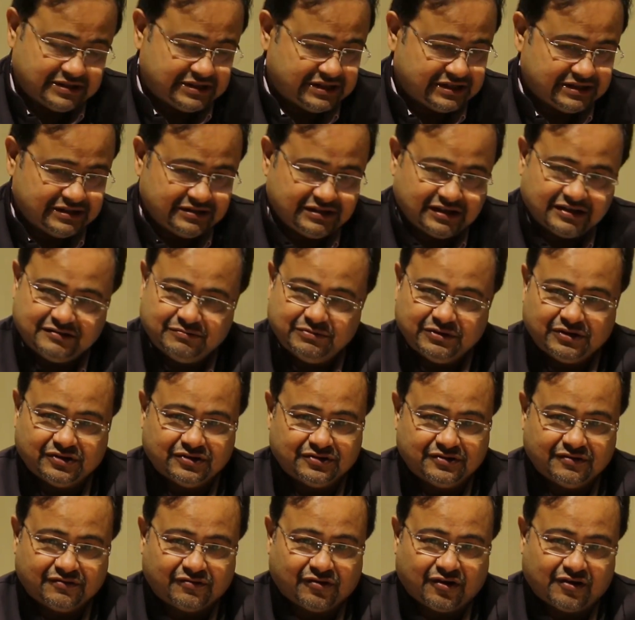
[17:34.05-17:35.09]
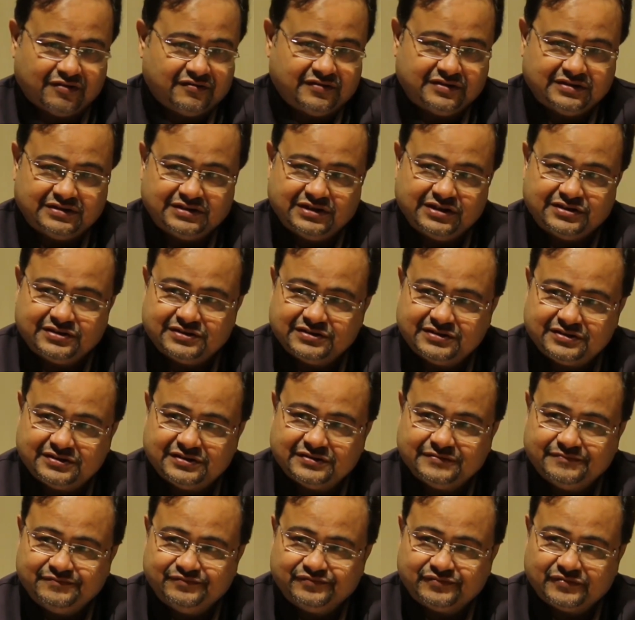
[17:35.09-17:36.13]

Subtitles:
I said, just because of conversations,